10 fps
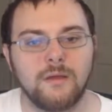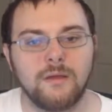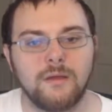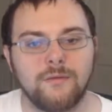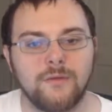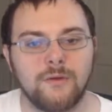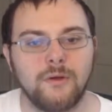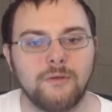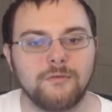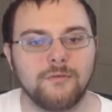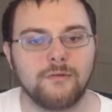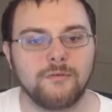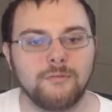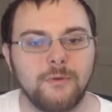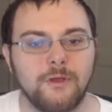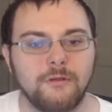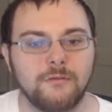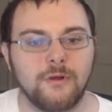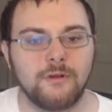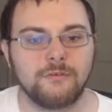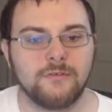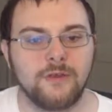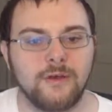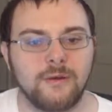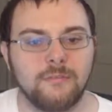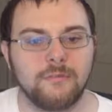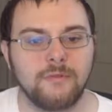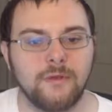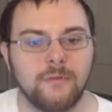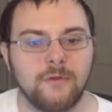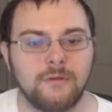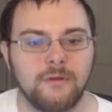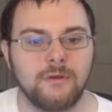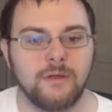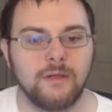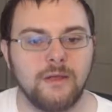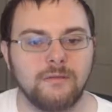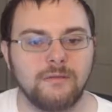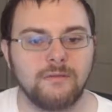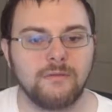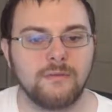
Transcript: If you go a certain speed and try to stop, the ability negates